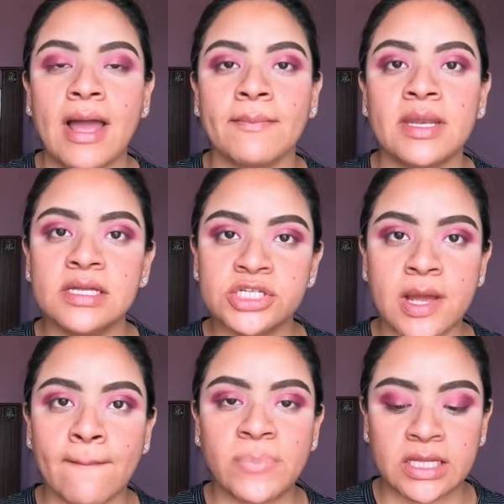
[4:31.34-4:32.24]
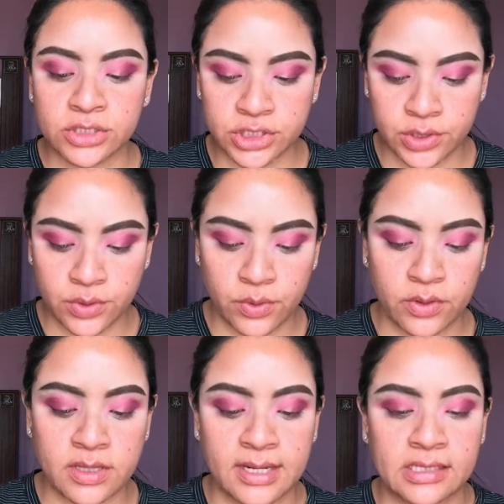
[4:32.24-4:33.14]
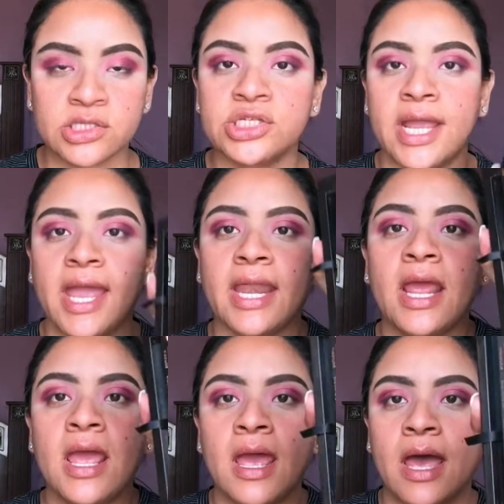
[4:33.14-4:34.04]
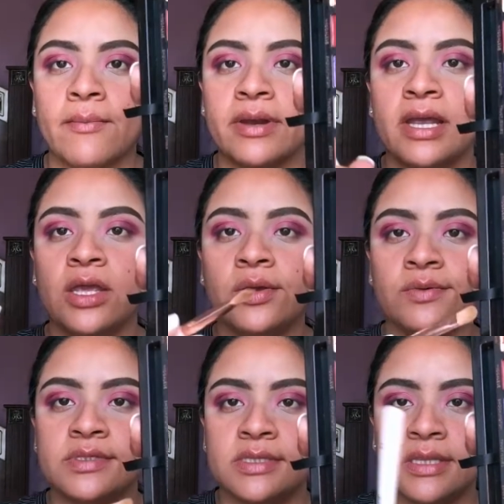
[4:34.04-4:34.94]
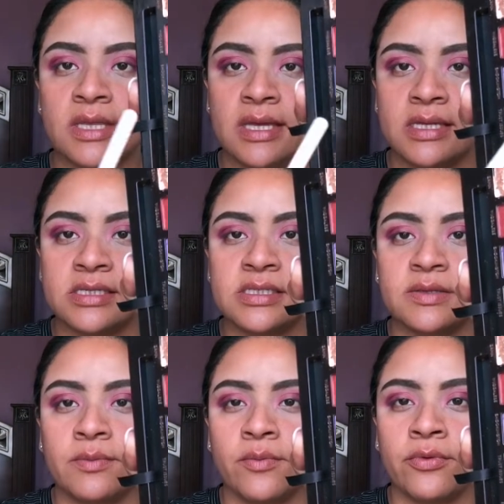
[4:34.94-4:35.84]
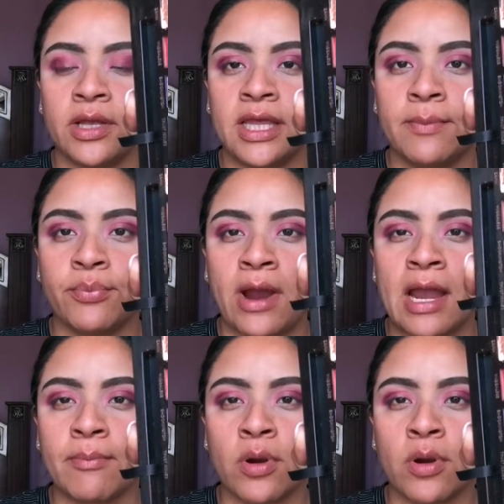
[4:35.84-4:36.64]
I'm going to jump into the next shade. I'm going to use this really bright